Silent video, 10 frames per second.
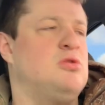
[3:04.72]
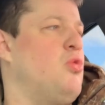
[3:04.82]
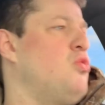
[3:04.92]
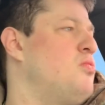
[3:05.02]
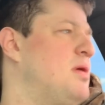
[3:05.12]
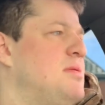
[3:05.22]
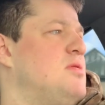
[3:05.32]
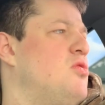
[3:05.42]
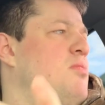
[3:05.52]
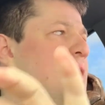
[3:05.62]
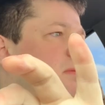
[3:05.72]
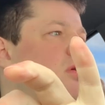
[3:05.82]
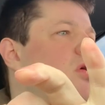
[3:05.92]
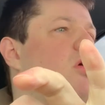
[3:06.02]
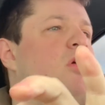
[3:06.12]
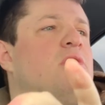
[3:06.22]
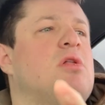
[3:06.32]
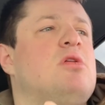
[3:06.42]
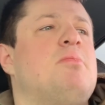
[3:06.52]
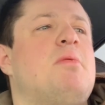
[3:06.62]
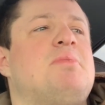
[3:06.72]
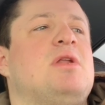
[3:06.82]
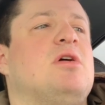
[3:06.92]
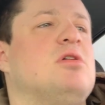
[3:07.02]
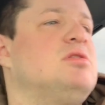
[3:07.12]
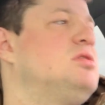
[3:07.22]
Ooh, ooh baby, whoa, a little bumpy there.